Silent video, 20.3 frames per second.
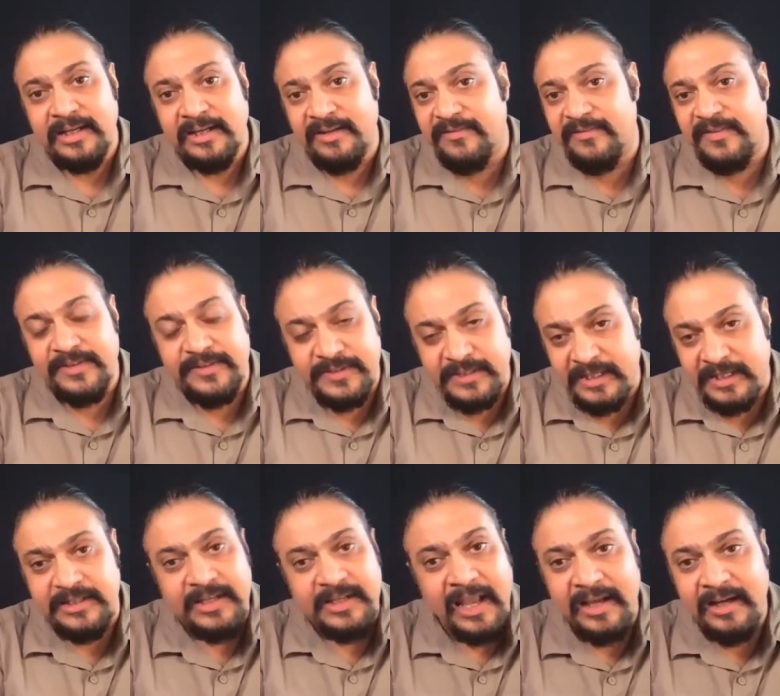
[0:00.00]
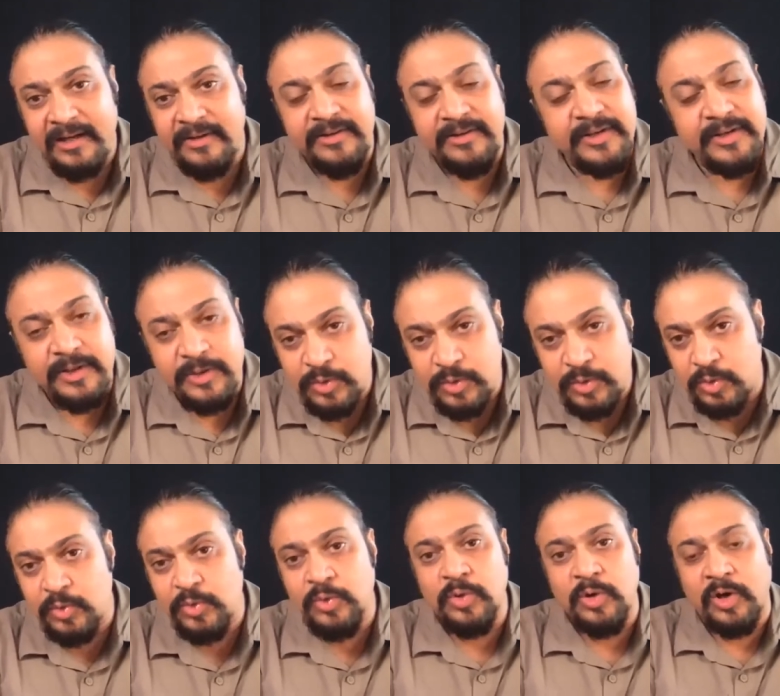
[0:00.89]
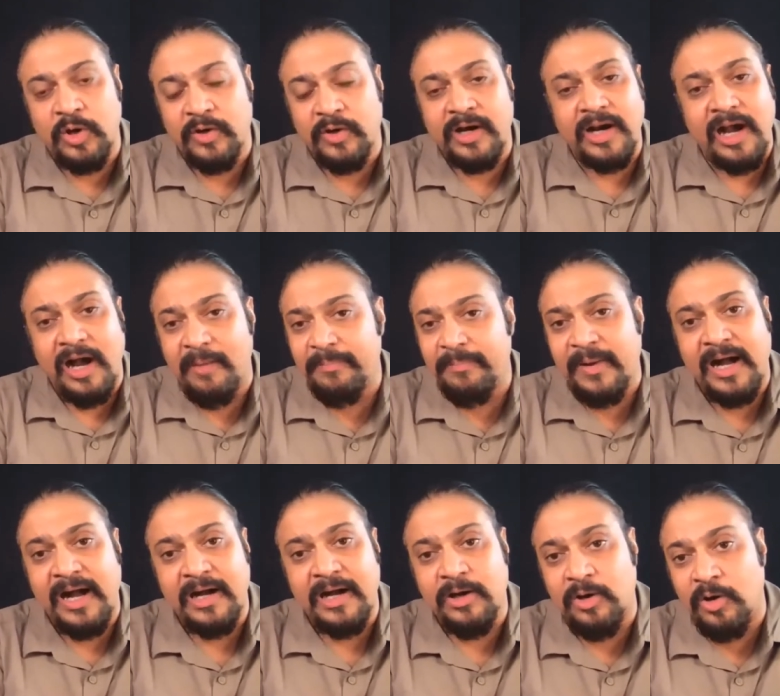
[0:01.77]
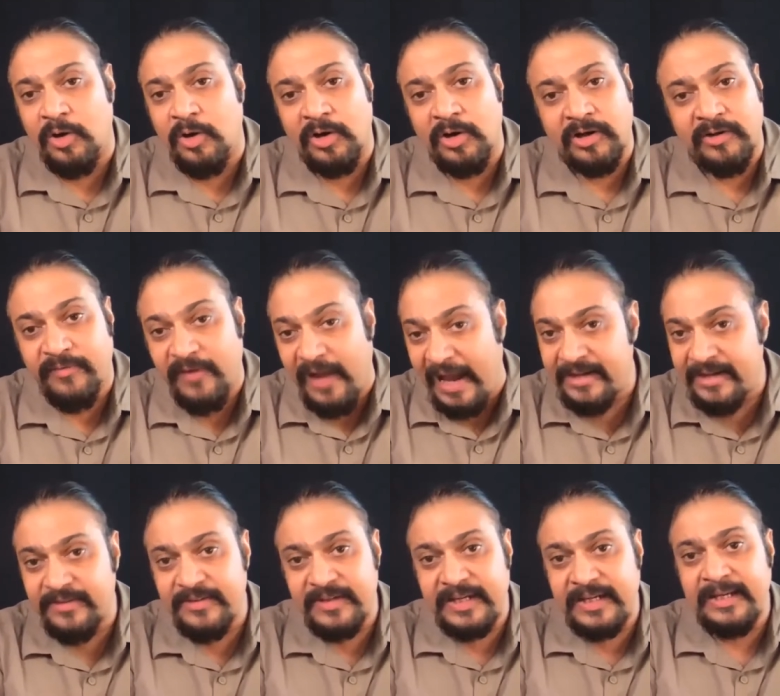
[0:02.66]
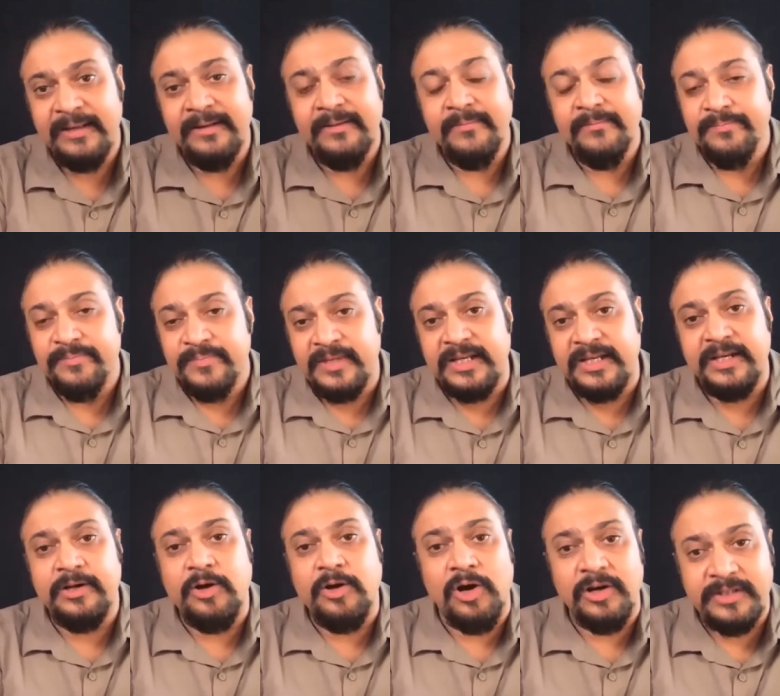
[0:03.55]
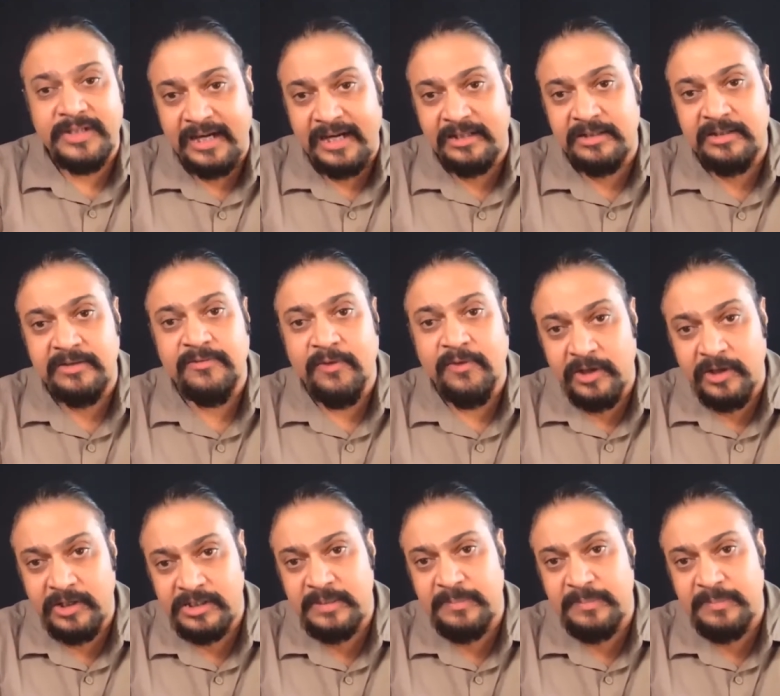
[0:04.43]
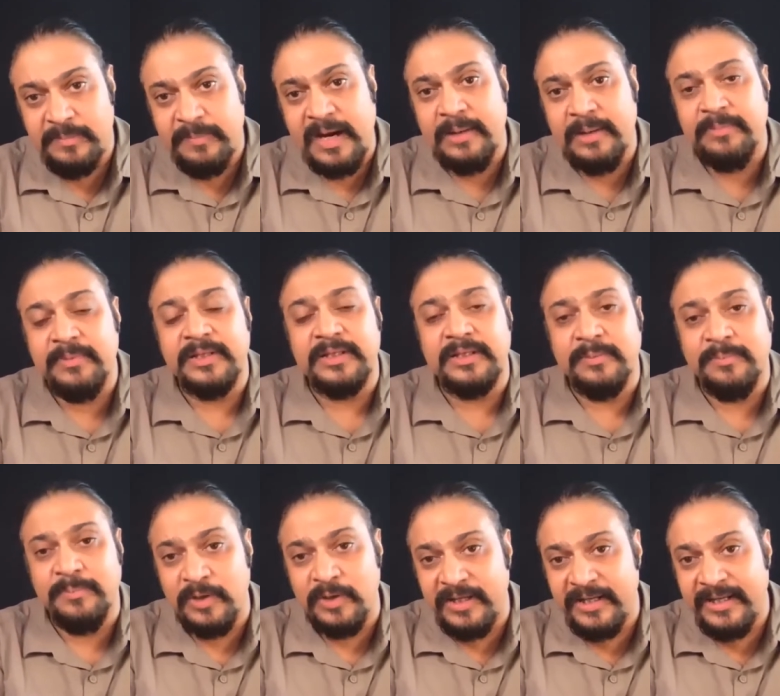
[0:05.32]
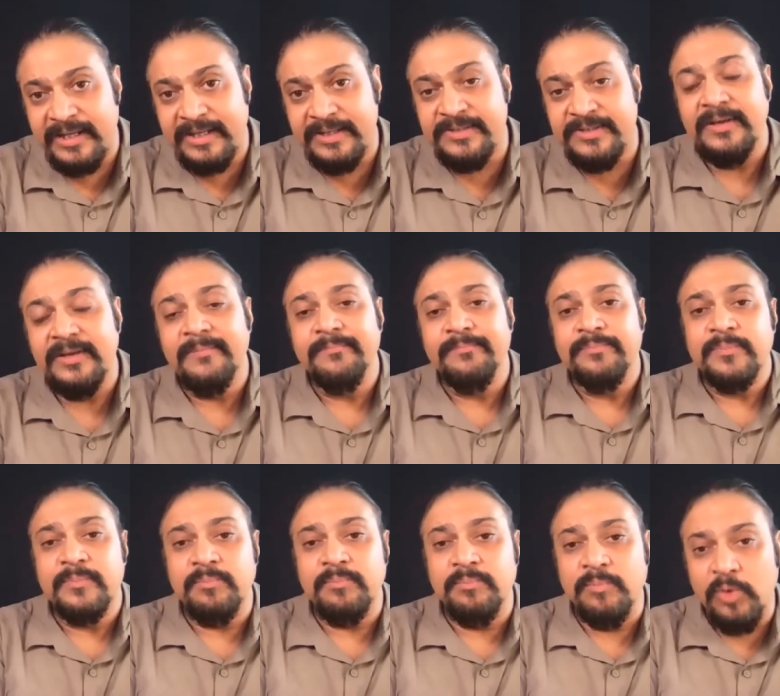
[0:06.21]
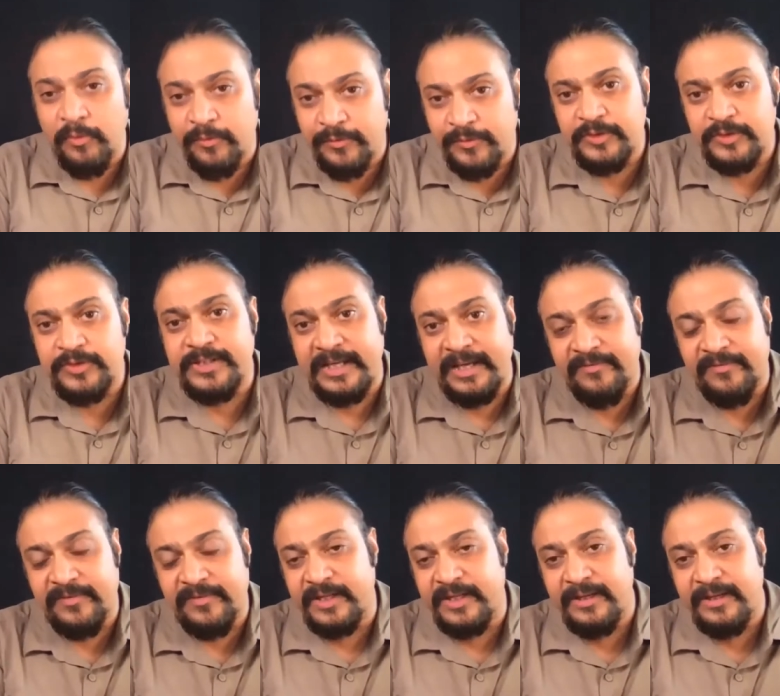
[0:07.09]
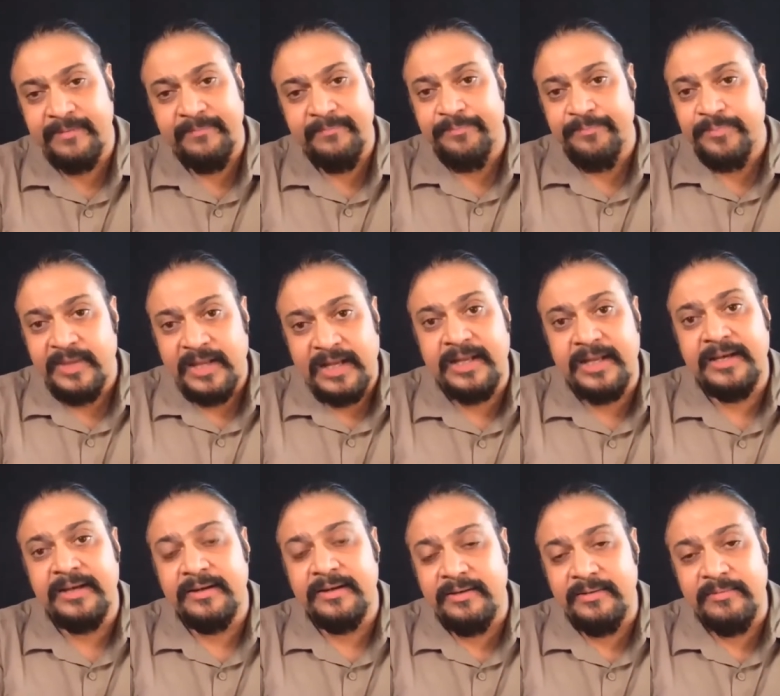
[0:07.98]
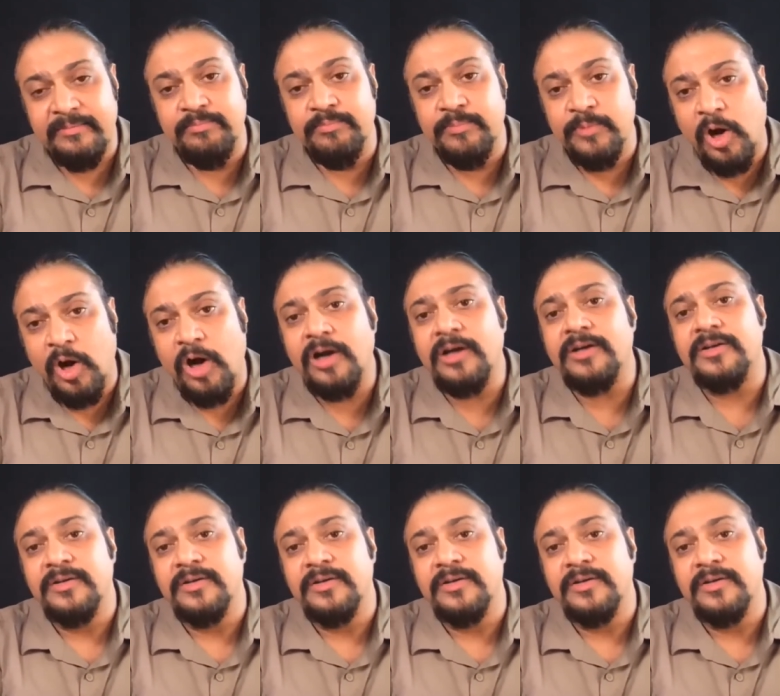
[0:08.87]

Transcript: If they see a tiger in a school or a car park or a factory, they contact the forest department, the police, move to safety, and not